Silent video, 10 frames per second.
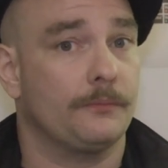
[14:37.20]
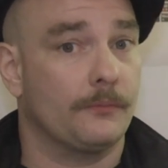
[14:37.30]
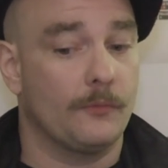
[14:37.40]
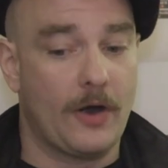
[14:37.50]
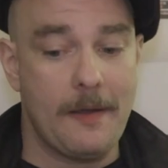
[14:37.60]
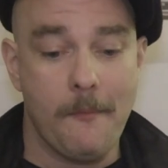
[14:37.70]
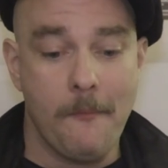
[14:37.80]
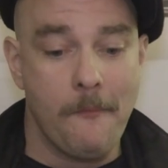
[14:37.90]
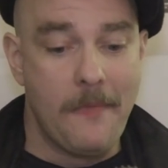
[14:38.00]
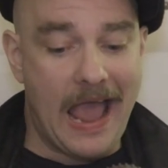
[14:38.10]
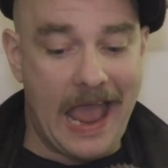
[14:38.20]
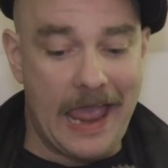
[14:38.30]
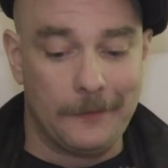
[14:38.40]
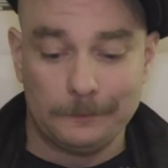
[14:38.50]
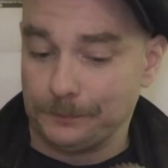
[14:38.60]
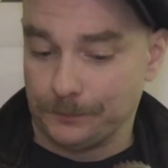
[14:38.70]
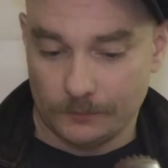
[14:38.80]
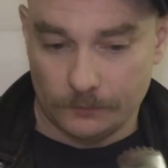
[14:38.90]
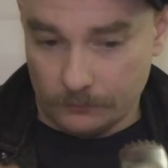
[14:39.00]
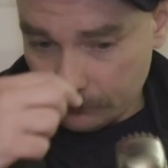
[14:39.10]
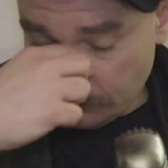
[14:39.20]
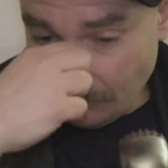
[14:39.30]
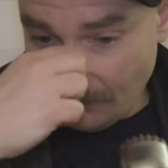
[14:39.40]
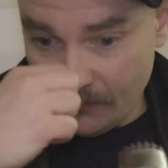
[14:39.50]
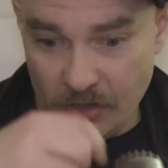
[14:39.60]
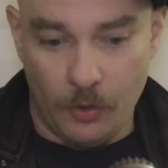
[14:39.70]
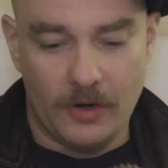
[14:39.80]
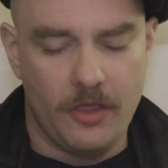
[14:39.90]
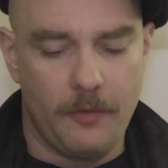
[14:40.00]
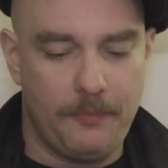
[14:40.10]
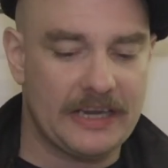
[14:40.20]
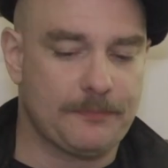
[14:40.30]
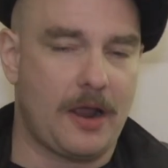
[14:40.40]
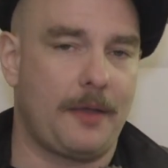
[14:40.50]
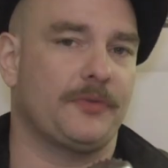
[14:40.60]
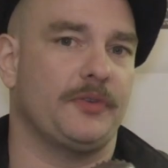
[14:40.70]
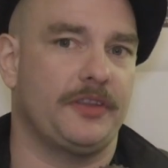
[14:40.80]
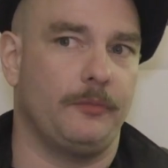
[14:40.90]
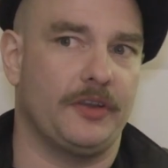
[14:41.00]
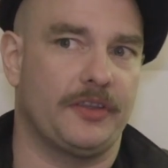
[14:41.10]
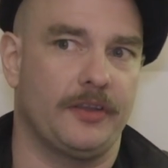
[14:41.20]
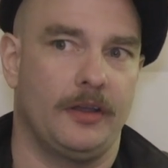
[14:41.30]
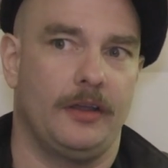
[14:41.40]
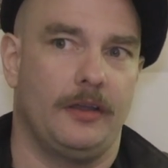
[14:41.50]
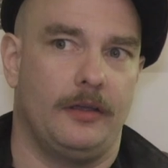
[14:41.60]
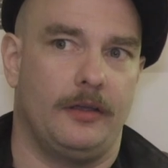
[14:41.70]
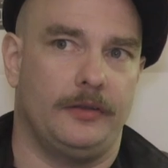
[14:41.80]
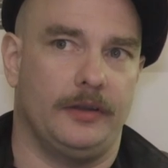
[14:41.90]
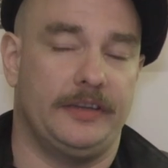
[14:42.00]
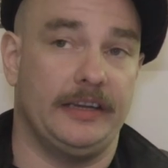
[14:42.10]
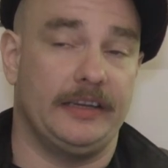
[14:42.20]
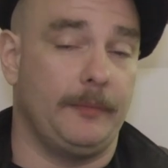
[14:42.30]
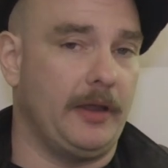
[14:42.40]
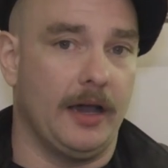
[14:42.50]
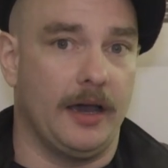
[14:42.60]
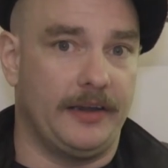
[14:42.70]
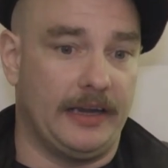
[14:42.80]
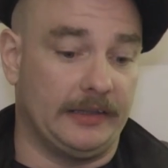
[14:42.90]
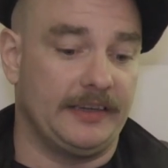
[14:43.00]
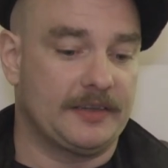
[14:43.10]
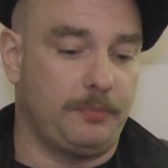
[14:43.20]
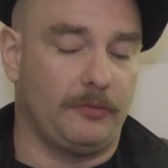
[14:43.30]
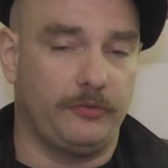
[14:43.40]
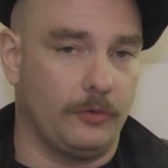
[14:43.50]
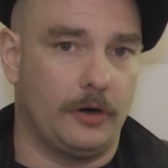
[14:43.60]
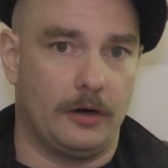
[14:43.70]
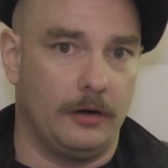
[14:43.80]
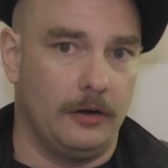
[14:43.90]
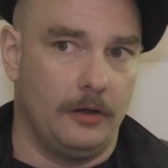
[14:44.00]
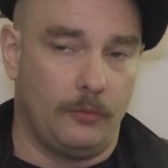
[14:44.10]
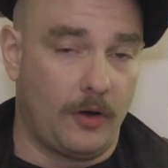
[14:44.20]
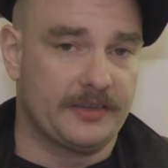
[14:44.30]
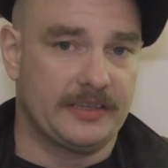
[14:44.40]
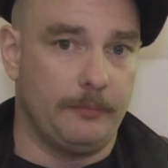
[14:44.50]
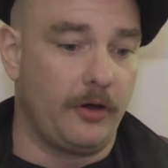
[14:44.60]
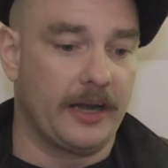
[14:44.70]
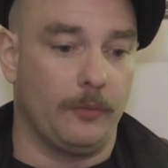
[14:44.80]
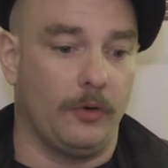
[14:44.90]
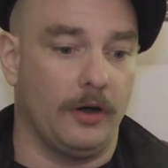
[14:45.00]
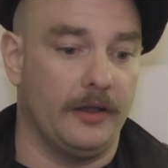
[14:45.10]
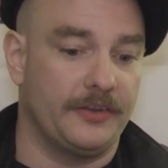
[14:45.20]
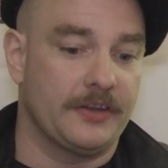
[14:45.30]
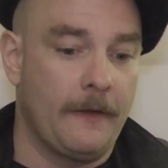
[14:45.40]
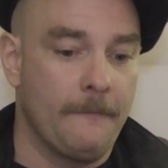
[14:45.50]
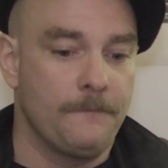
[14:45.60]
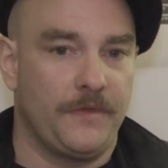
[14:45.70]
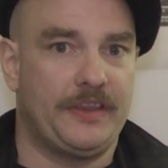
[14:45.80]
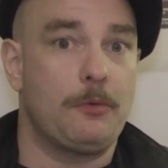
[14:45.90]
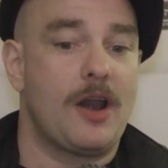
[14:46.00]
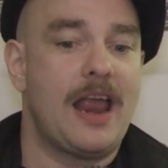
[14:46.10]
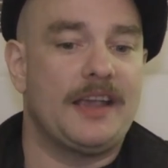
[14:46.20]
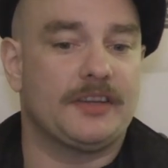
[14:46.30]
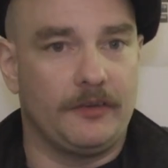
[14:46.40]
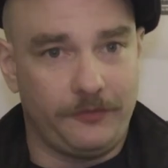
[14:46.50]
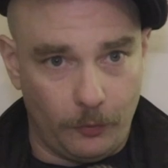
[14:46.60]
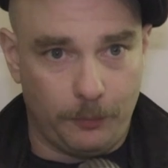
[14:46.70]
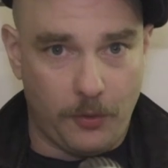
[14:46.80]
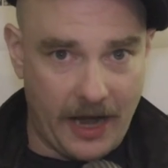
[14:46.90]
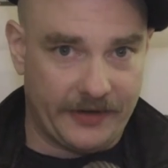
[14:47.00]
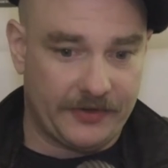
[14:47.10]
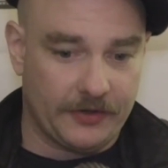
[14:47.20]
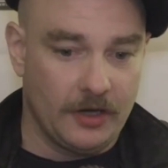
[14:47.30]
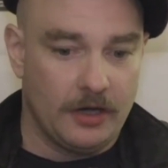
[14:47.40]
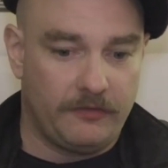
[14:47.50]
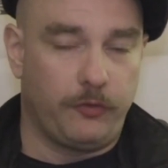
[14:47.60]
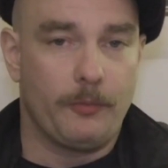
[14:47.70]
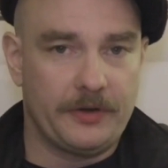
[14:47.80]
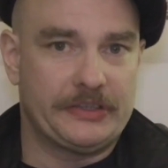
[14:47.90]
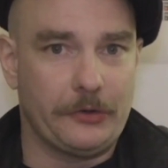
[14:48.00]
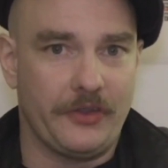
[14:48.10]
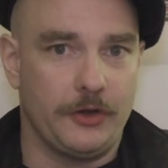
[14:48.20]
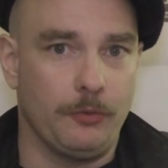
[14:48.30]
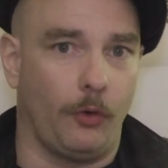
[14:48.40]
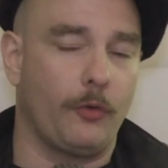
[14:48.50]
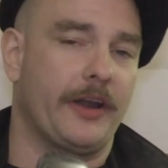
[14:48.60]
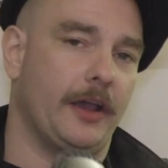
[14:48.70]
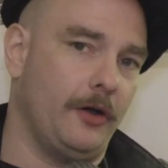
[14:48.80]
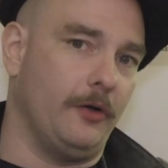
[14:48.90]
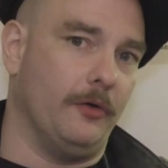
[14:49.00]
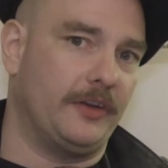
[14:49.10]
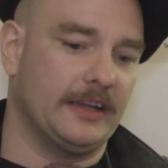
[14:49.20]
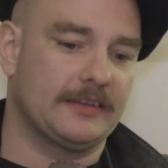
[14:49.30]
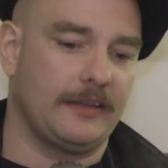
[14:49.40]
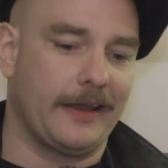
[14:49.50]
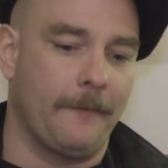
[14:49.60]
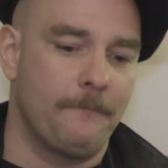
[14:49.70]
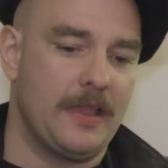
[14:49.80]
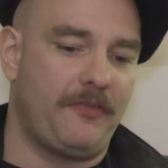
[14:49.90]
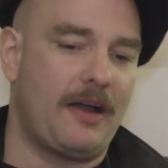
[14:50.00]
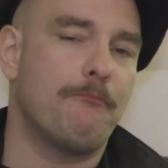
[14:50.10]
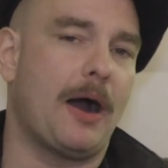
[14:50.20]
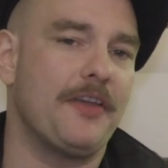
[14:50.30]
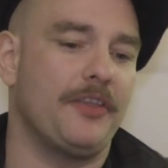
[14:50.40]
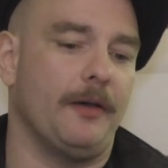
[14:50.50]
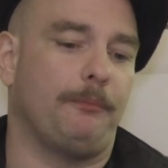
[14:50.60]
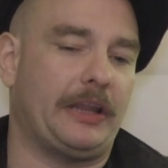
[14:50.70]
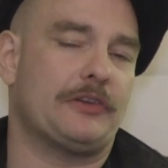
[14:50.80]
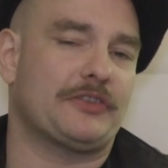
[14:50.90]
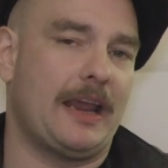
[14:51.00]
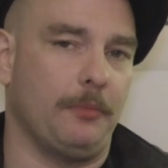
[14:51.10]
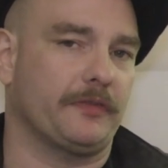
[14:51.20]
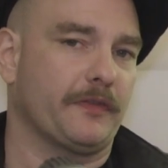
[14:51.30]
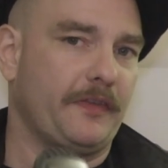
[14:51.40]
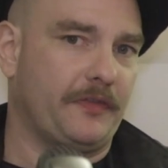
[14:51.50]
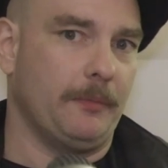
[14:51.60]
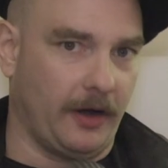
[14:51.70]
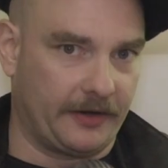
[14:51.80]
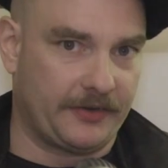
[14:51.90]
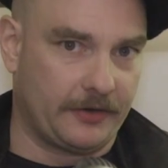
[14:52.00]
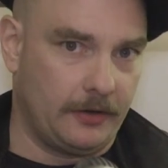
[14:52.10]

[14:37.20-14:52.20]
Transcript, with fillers: Right? And you know, one of the biggest problems with with D&D Beyond, at least before WotC bought it, was they were asking full price for material that you already owned. It's like if I buy the player's handbook for 50 bucks,